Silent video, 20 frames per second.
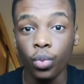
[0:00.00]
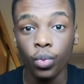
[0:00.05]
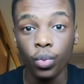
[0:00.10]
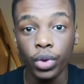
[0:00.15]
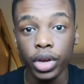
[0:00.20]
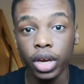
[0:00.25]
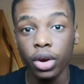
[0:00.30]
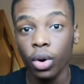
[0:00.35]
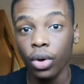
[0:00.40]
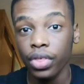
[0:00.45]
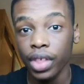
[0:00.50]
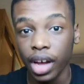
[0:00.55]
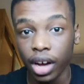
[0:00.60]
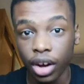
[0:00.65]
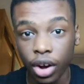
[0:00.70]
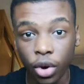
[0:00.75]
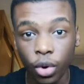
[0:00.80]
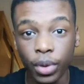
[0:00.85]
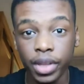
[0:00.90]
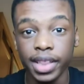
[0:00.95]
We got that
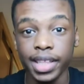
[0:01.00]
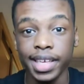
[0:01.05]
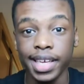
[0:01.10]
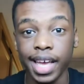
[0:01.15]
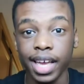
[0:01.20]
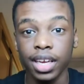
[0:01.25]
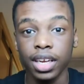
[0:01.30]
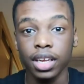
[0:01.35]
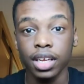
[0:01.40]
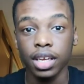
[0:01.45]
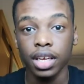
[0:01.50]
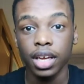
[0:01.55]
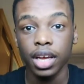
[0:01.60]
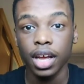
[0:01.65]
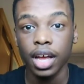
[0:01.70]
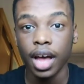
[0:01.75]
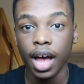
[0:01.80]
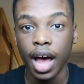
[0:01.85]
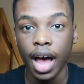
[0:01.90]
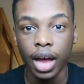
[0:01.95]
goal in the end,
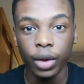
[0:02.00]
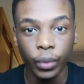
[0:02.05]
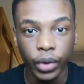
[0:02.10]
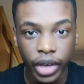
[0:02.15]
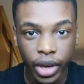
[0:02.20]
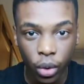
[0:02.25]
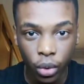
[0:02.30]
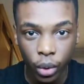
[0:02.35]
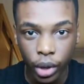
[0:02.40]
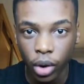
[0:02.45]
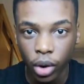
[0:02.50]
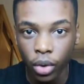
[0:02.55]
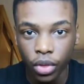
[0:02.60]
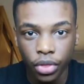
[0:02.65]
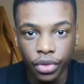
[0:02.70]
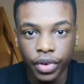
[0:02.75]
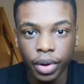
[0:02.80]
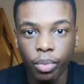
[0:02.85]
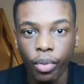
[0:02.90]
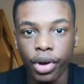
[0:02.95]
and we got the
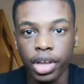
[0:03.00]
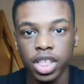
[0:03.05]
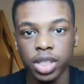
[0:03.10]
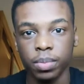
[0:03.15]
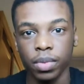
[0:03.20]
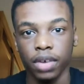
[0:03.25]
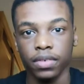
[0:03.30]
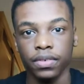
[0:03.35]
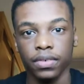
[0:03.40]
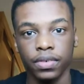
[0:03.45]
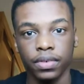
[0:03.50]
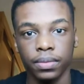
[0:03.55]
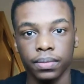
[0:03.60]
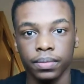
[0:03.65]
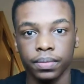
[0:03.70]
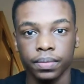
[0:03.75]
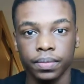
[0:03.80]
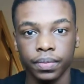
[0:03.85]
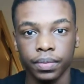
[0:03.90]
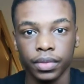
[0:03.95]
3 points,
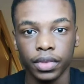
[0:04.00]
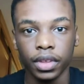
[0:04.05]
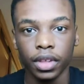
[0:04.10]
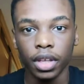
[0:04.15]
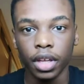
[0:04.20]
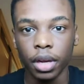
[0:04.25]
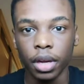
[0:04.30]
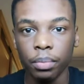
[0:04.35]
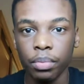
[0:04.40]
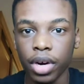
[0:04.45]
bruv.